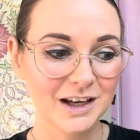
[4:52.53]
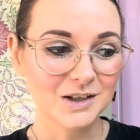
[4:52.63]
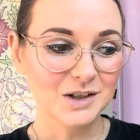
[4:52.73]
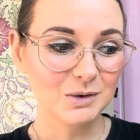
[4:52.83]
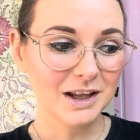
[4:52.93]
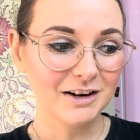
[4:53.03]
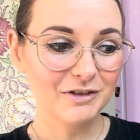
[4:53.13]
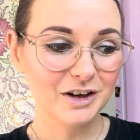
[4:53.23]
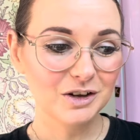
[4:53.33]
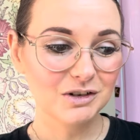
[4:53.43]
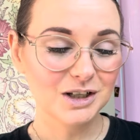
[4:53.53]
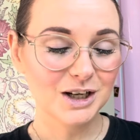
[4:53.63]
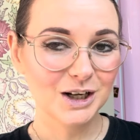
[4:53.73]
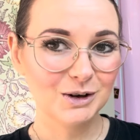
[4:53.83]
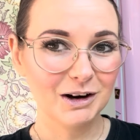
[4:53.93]
So without further
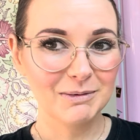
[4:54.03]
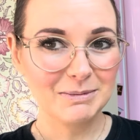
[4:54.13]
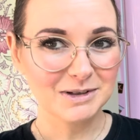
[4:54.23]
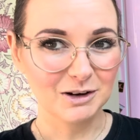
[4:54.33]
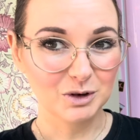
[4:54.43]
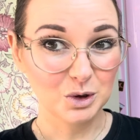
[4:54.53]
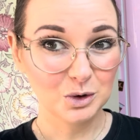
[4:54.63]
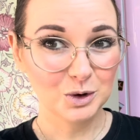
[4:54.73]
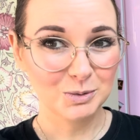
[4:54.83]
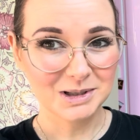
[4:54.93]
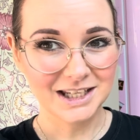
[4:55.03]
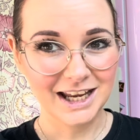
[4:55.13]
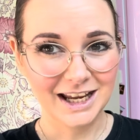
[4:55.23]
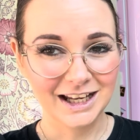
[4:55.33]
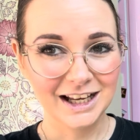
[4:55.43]
ado, I've made myself another cup of
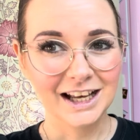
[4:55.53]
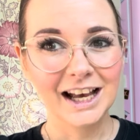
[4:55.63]
tea